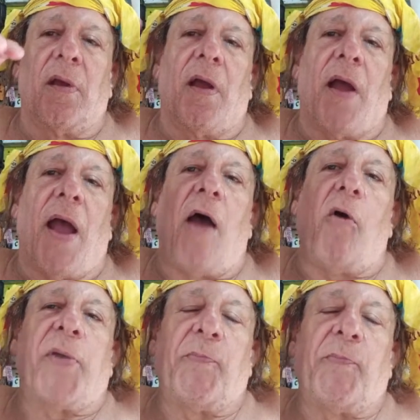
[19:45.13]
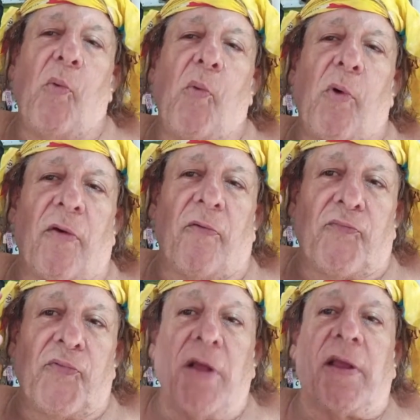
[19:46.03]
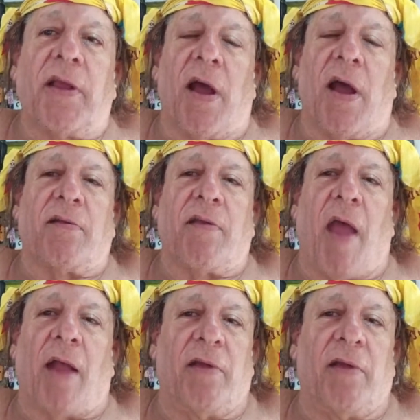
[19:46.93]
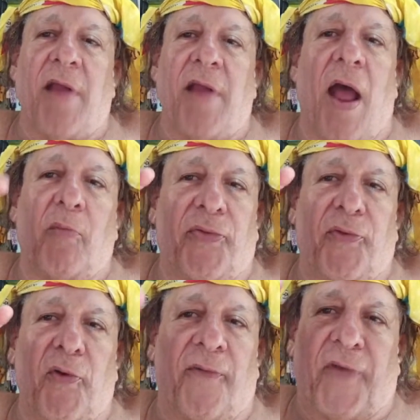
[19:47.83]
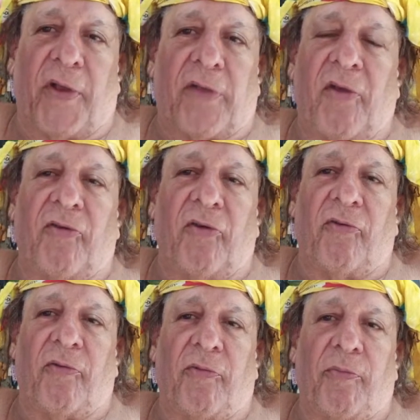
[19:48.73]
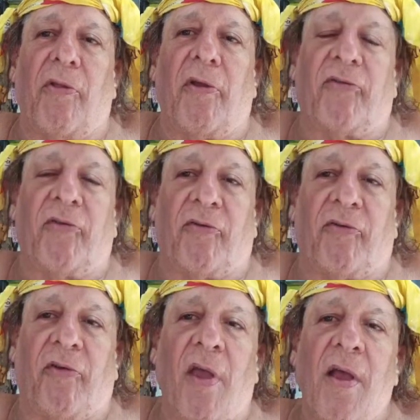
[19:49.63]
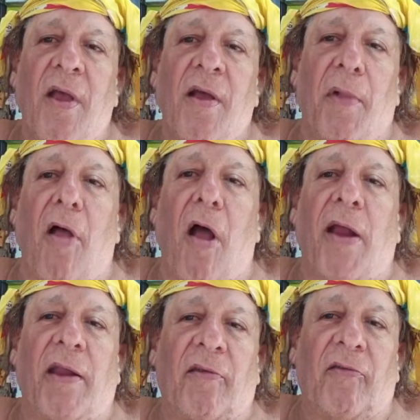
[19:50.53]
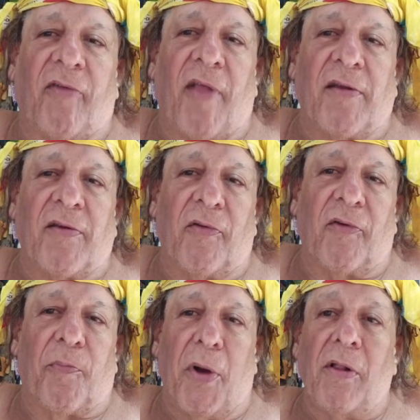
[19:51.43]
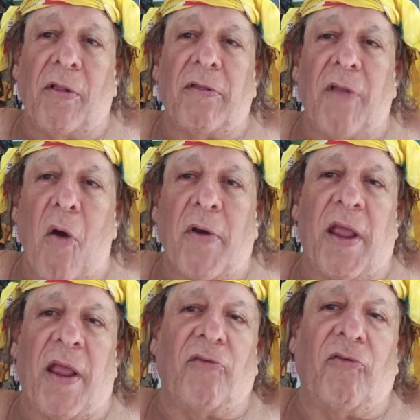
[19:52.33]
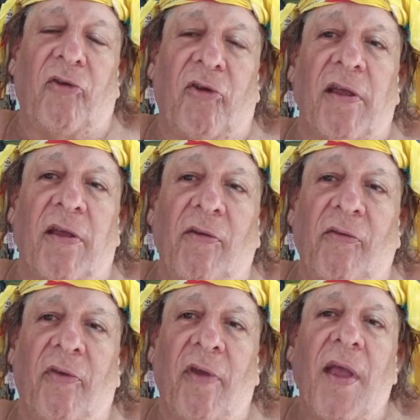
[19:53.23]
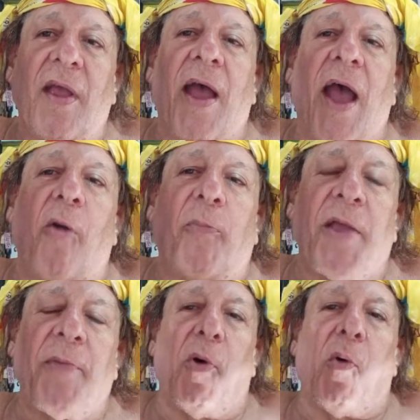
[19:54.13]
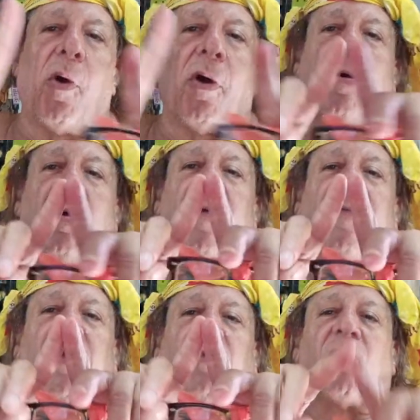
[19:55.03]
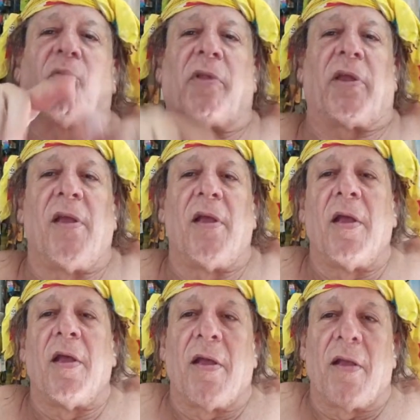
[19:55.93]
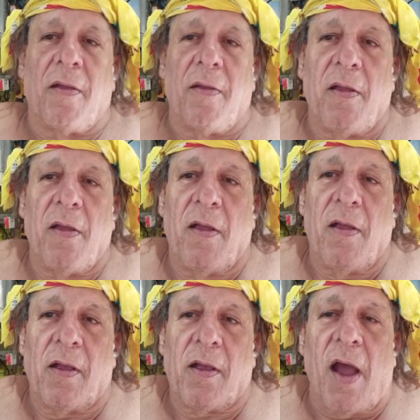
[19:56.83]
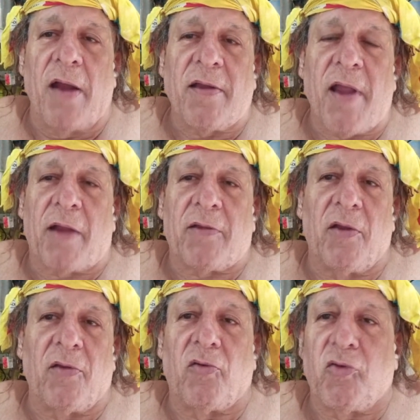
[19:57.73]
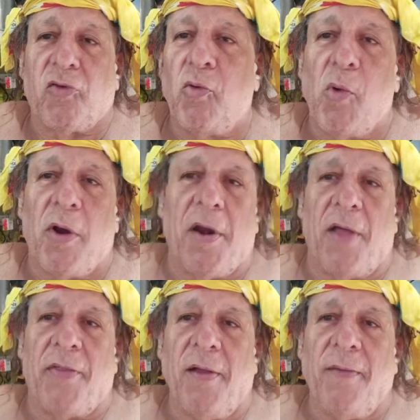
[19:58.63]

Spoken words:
how people were really contacted, not with your fictitious, malicious, maligning, slanderous bologna and cheese, how people were eventually contacted to one another,